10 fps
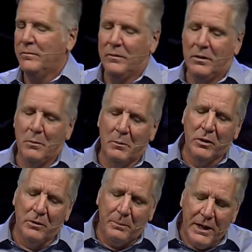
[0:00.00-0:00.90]
You remember
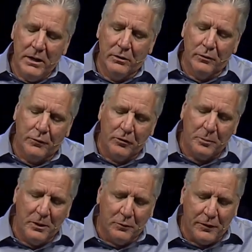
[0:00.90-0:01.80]
that Peter in 1
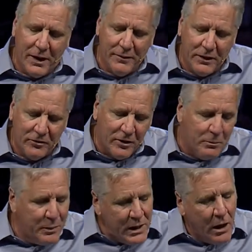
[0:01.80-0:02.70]
Peter 5:8 said,
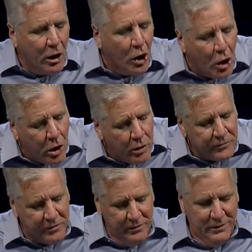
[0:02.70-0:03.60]
be alert
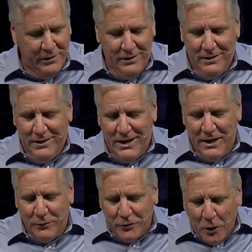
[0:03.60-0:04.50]
and
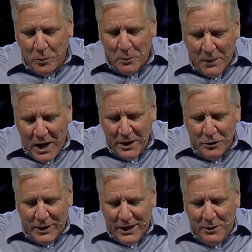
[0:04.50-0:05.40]
of sober mind.
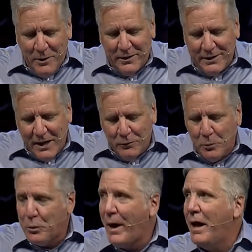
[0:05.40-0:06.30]
Your enemy, the devil,
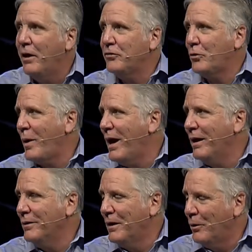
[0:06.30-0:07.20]
prowls
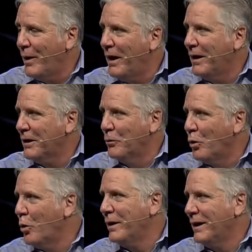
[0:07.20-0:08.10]
around like a
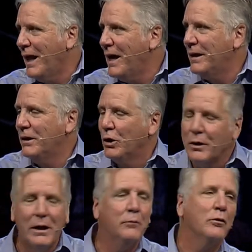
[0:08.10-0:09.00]
roaring lion
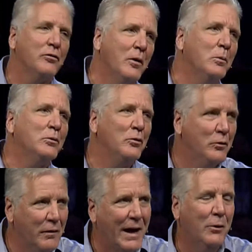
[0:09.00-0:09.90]
looking for someone to
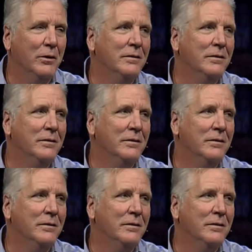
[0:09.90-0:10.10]
devour.